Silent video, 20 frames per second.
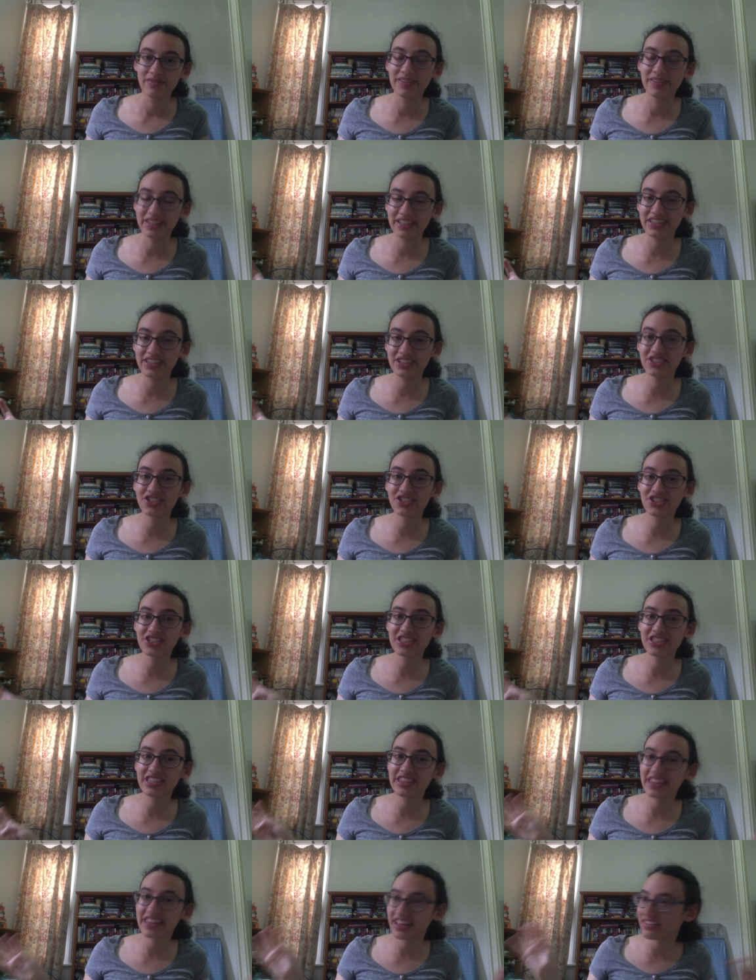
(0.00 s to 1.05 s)
It, just
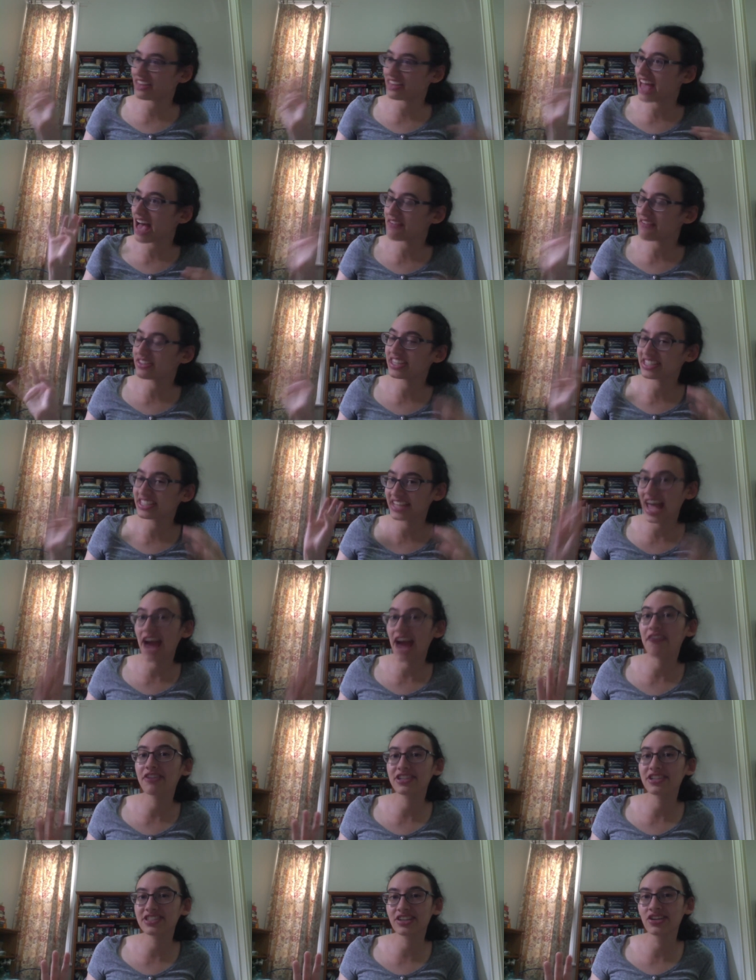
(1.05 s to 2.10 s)
that they, they're having this
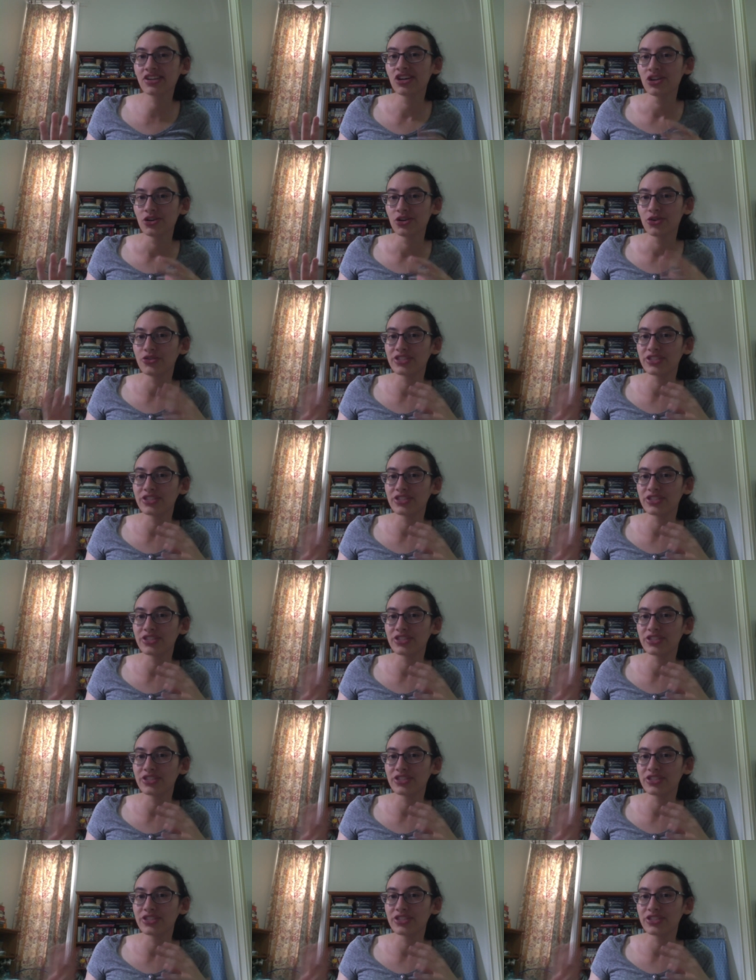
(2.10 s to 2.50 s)
character whose